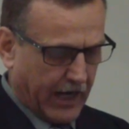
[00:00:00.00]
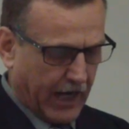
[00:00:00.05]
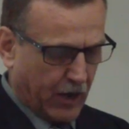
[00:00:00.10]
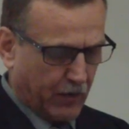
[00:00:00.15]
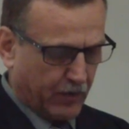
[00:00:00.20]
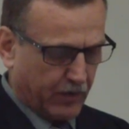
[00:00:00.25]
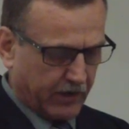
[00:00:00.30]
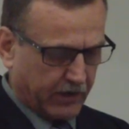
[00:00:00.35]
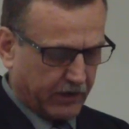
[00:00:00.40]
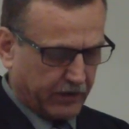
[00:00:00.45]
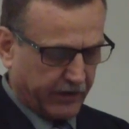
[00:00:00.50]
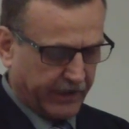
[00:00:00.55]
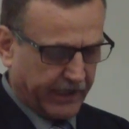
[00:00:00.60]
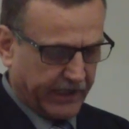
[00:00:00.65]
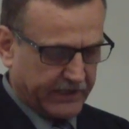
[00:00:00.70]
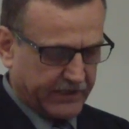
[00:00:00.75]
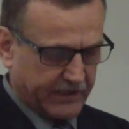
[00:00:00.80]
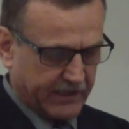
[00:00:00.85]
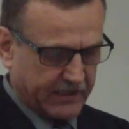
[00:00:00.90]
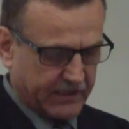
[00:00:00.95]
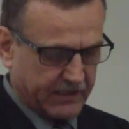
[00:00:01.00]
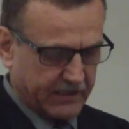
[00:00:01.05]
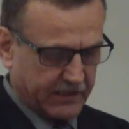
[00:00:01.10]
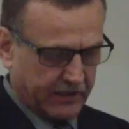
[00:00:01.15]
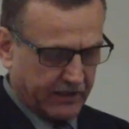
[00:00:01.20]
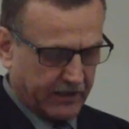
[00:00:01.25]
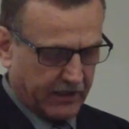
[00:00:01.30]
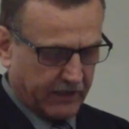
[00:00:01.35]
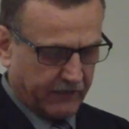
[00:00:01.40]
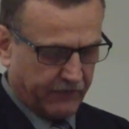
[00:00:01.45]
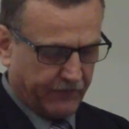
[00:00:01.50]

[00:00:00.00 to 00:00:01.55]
our courageous